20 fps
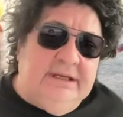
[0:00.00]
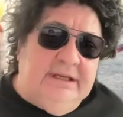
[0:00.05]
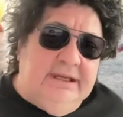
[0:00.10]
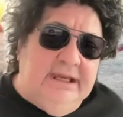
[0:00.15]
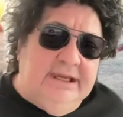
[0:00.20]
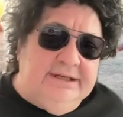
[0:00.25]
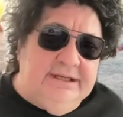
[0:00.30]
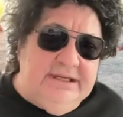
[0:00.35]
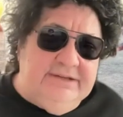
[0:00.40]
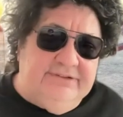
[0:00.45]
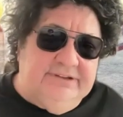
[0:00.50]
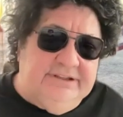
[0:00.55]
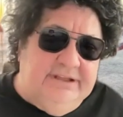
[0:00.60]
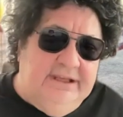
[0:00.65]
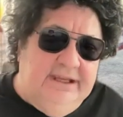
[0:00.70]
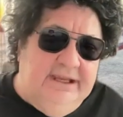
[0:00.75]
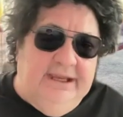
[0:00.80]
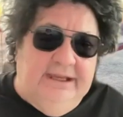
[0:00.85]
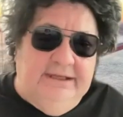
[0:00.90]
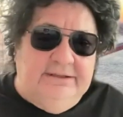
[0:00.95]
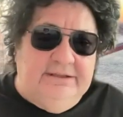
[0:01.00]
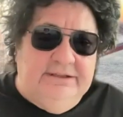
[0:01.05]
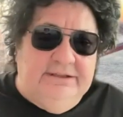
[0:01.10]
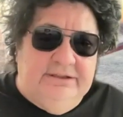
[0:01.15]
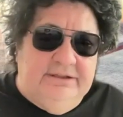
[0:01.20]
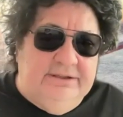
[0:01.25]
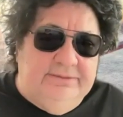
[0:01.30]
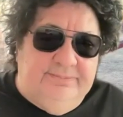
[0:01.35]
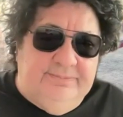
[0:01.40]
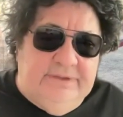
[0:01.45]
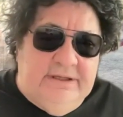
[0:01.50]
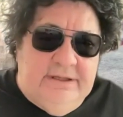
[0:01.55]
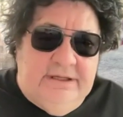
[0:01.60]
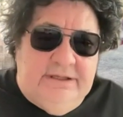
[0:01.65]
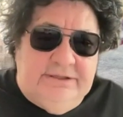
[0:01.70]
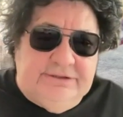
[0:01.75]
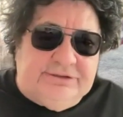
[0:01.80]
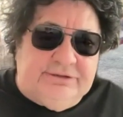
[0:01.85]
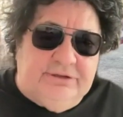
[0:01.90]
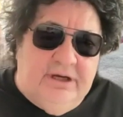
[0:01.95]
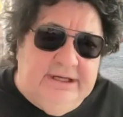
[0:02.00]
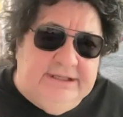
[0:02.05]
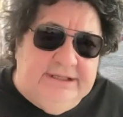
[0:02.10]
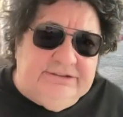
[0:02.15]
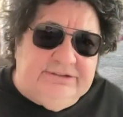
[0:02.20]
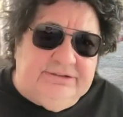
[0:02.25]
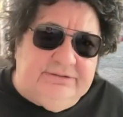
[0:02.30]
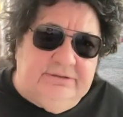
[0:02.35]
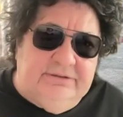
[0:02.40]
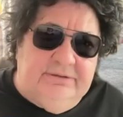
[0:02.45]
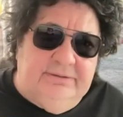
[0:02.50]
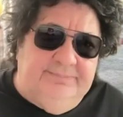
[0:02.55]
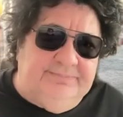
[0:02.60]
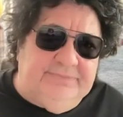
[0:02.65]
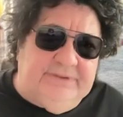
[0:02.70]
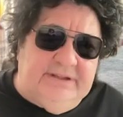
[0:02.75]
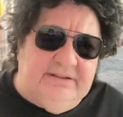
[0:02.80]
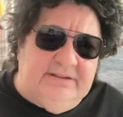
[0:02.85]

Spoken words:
and even that, trying to